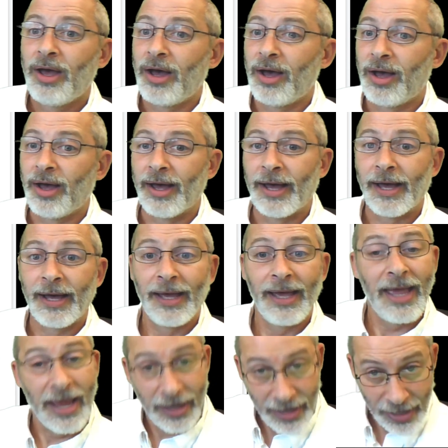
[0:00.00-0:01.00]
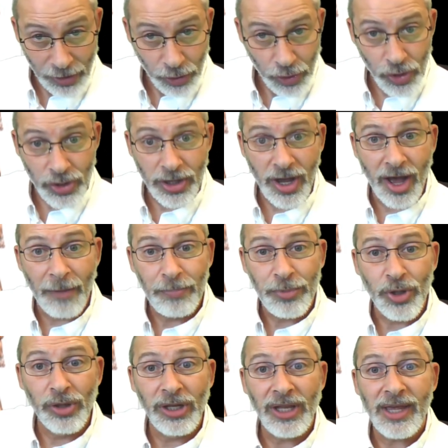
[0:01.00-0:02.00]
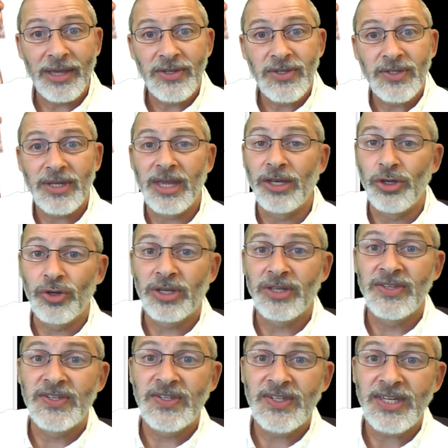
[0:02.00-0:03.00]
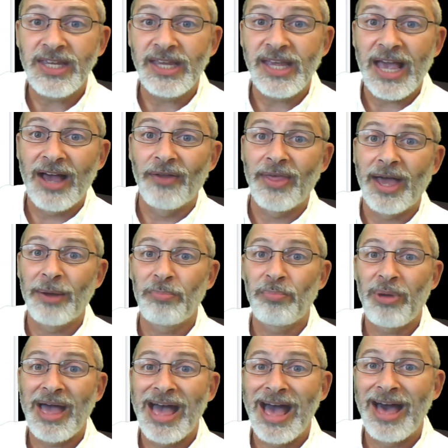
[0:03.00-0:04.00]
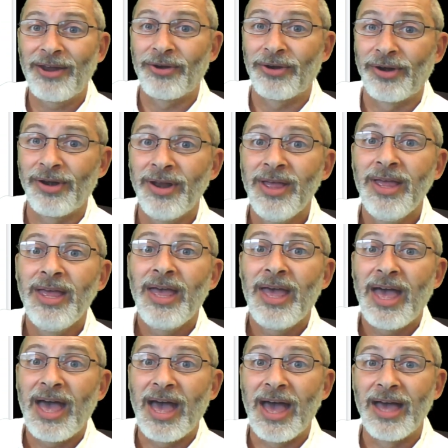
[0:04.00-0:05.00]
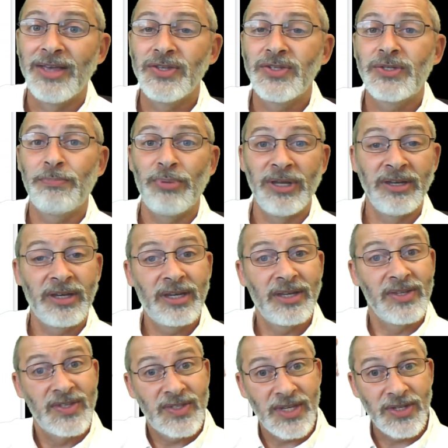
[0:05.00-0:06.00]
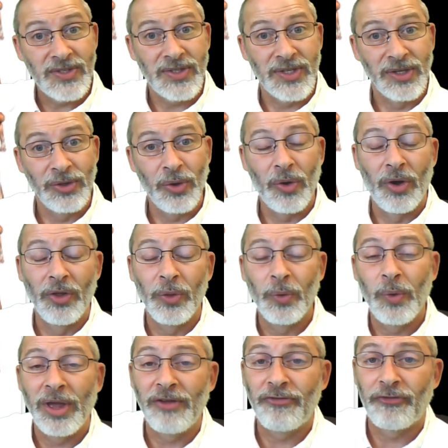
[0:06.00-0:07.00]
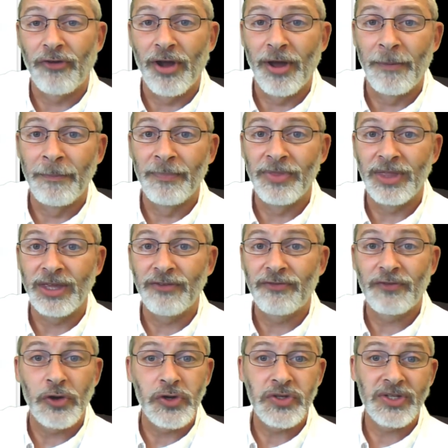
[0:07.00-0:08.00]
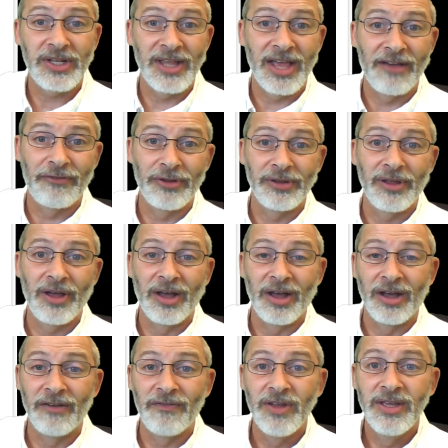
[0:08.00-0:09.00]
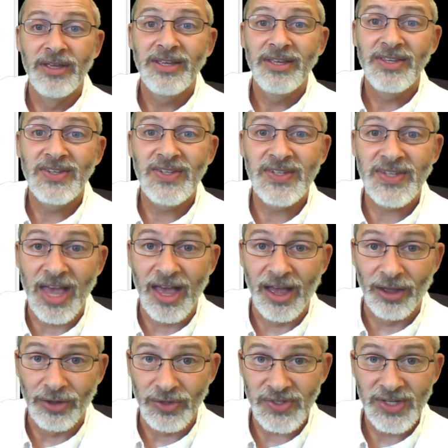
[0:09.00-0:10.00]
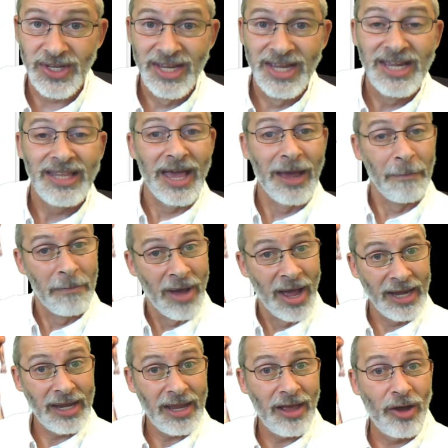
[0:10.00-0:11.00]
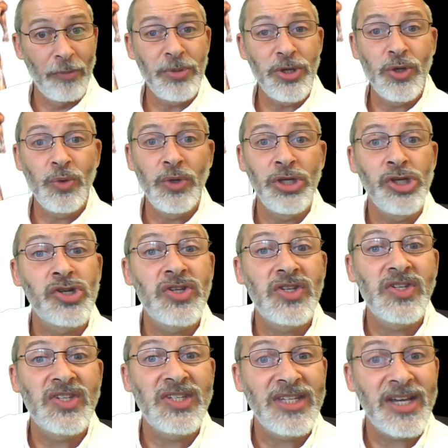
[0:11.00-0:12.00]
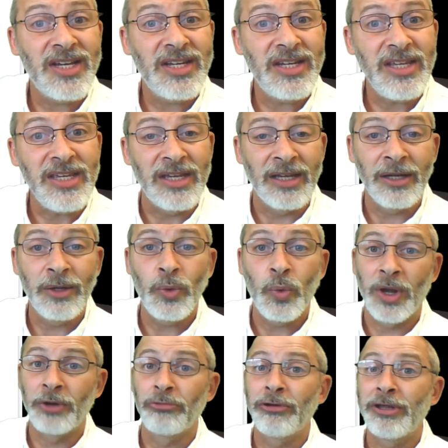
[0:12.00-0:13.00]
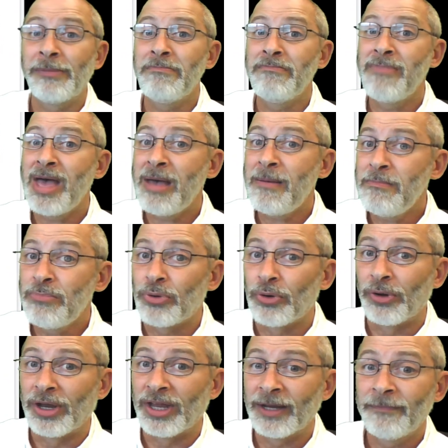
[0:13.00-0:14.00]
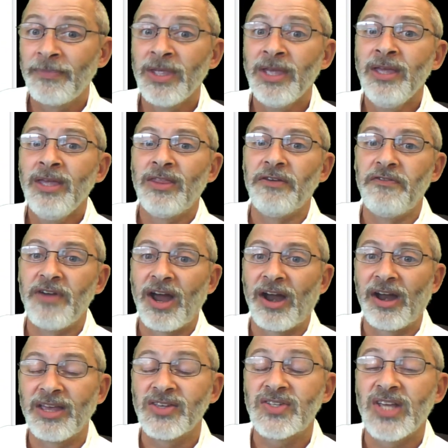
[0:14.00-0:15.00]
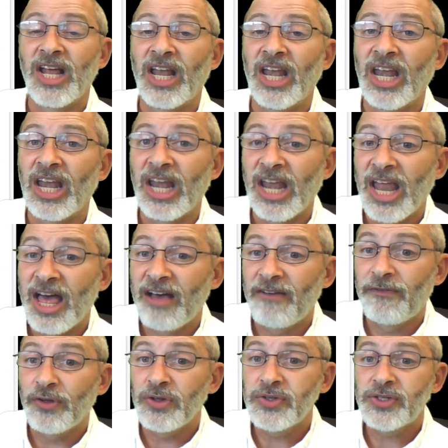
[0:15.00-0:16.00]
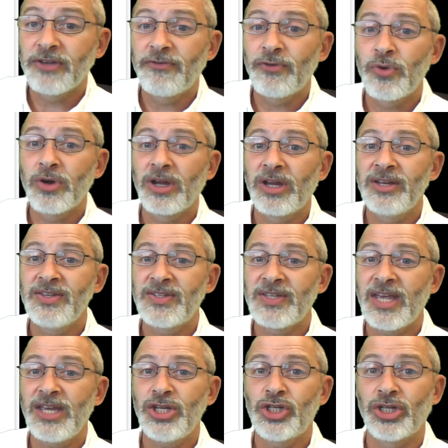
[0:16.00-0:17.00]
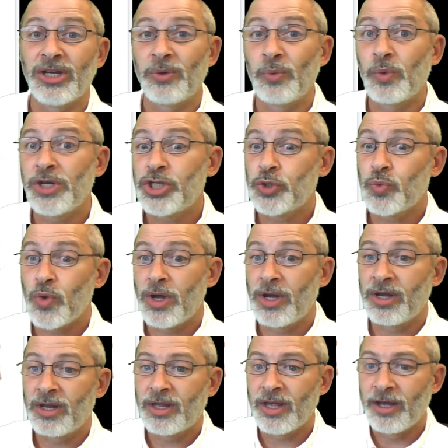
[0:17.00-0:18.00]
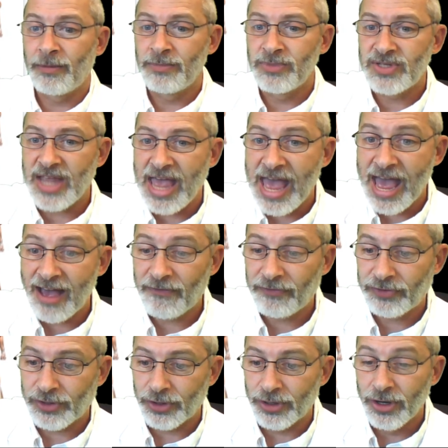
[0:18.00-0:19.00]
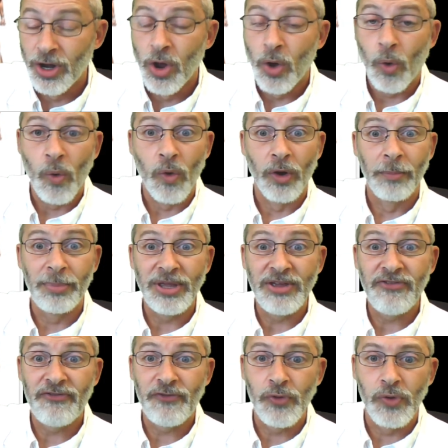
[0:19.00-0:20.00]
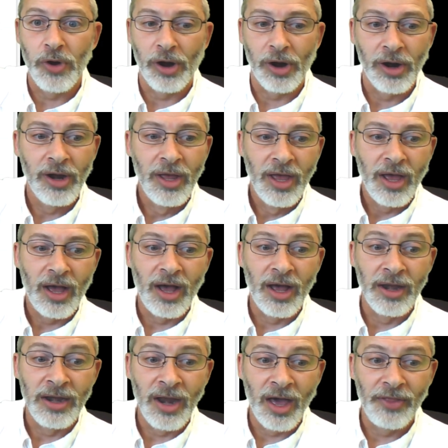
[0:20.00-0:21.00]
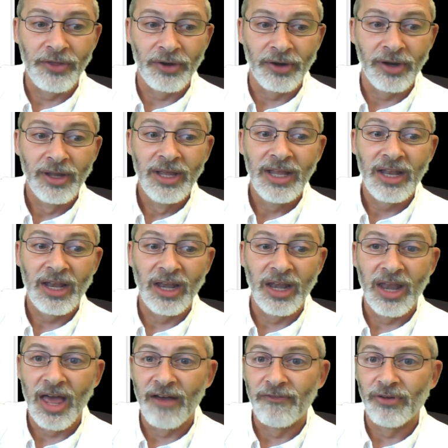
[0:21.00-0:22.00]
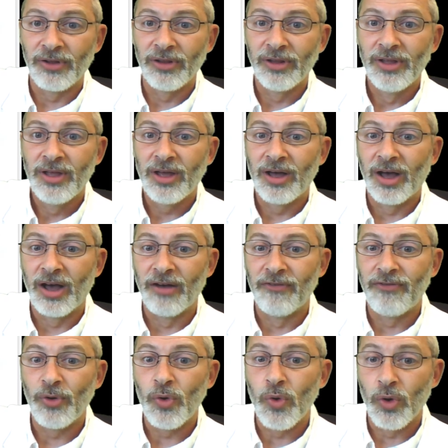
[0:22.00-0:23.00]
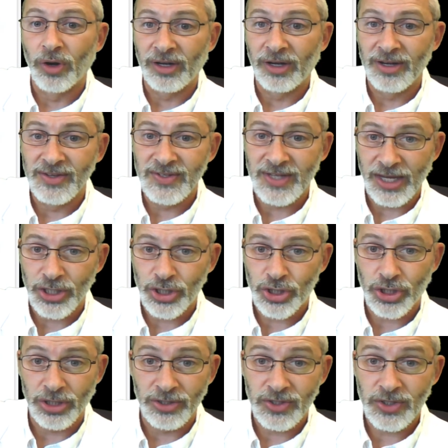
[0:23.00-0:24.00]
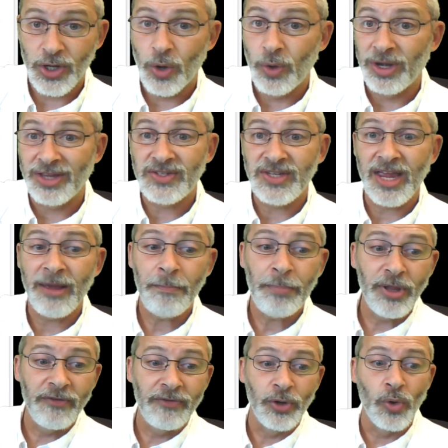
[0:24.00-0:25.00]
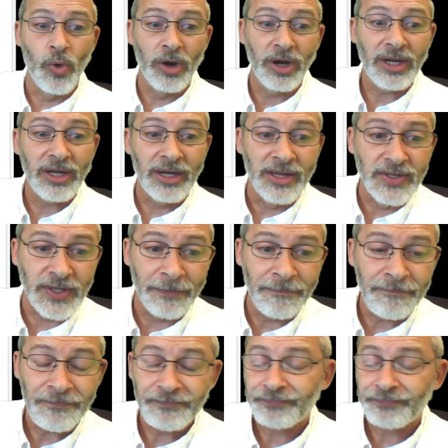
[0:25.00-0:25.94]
And look up your list, and you can see how that pattern has been consistent all the way from the first level of cells. That might help you in your studying when remembering the various levels of organization and which one comes after or before another level of organization. So, an example of an organism